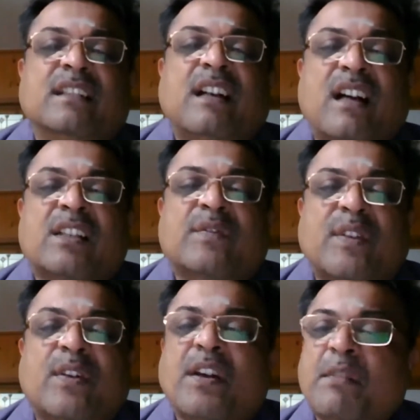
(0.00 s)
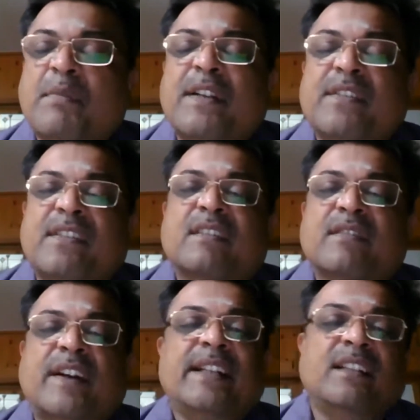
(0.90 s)
ask for documents,
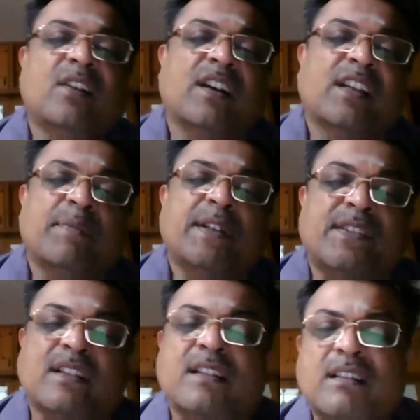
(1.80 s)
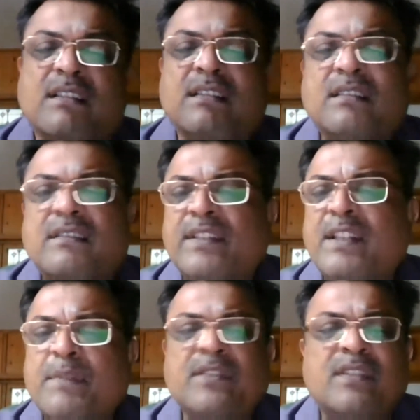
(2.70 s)
find the documents are very
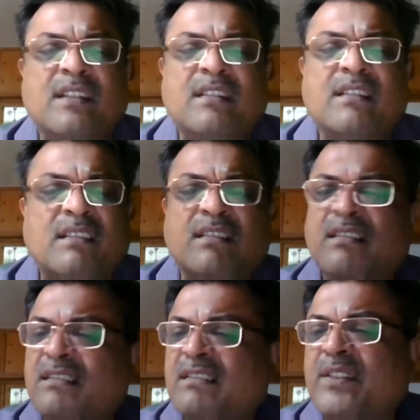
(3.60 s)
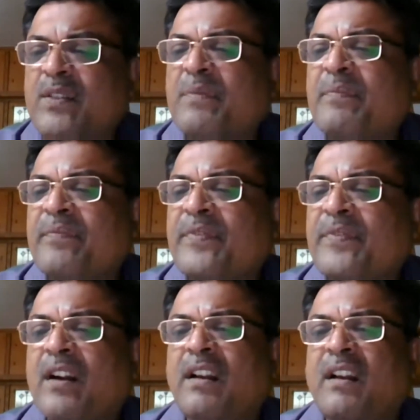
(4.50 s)
much in
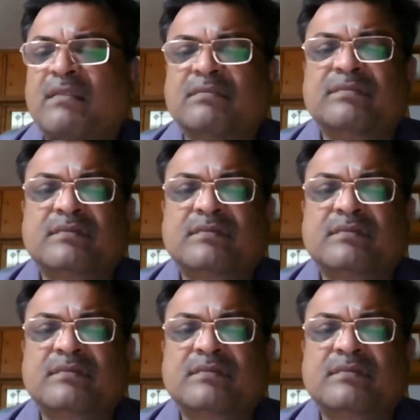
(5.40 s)
order.